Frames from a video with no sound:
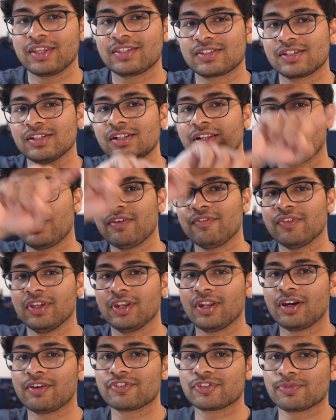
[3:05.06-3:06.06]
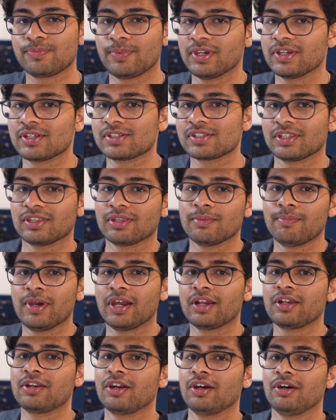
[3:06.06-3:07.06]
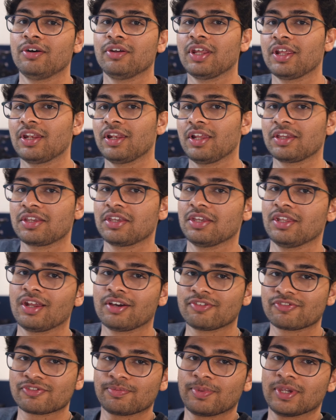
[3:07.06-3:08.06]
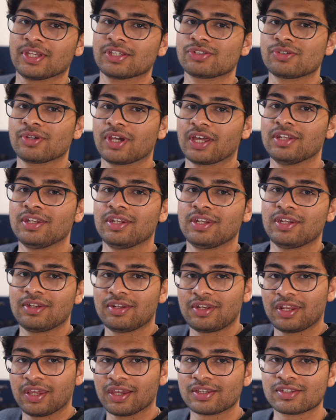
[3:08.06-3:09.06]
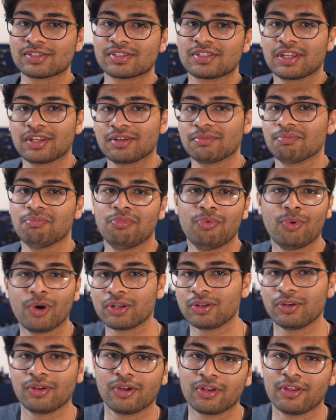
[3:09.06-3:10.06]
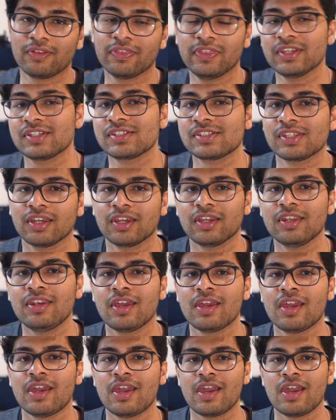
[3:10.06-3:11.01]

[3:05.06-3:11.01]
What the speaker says: still have enough space in the background and enough space to add text and whatnot on this side.